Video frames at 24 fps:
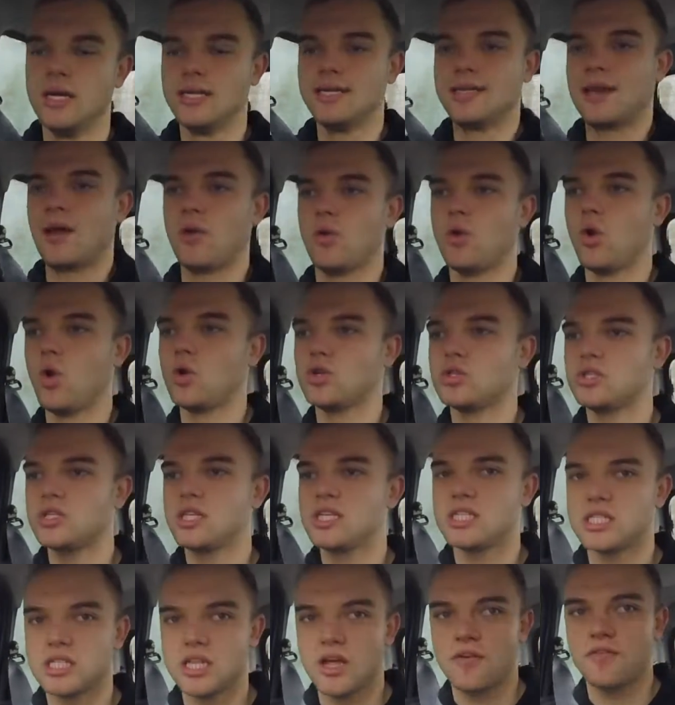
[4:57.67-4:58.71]
Now, lots of
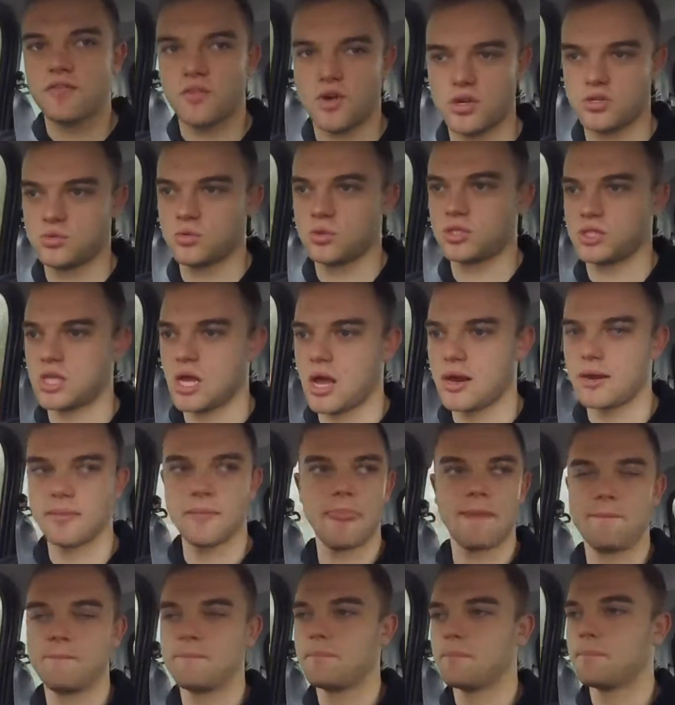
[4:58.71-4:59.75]
this stuff, guys, was done
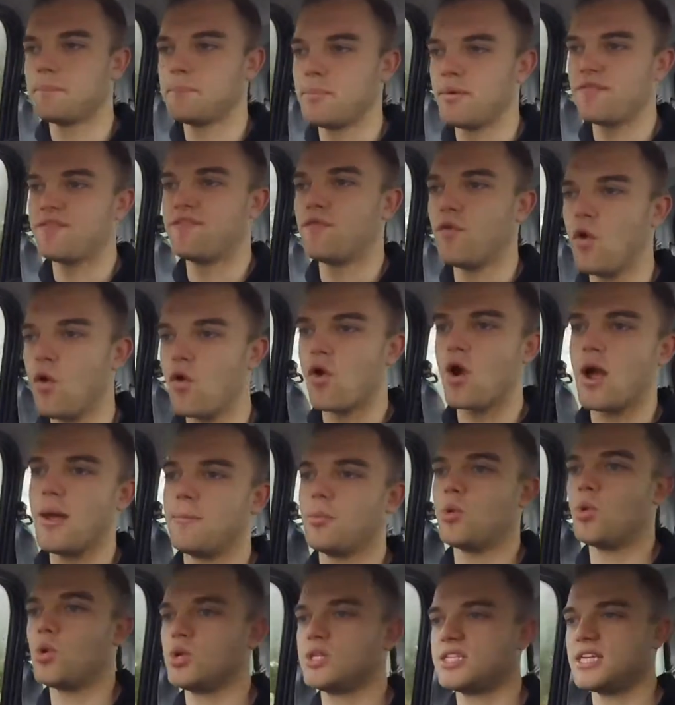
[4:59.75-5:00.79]
before I
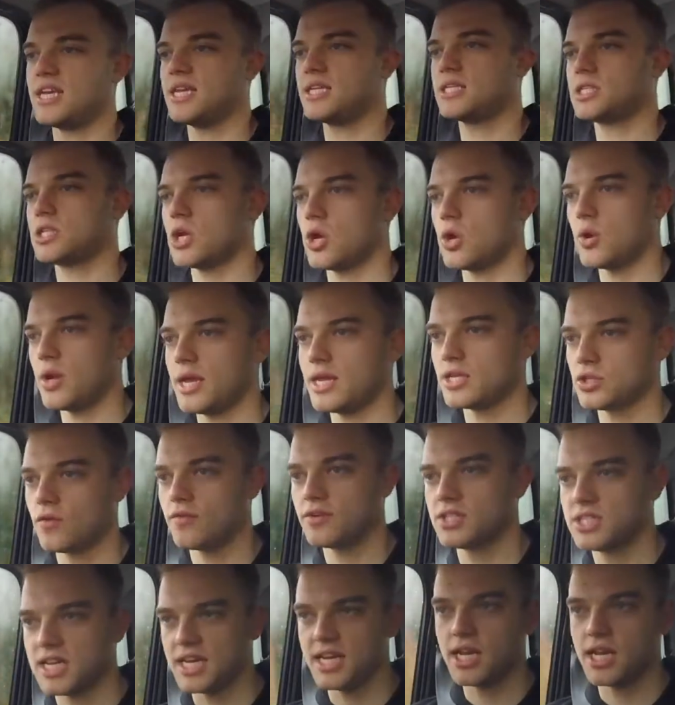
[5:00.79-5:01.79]
bought it, so it's obviously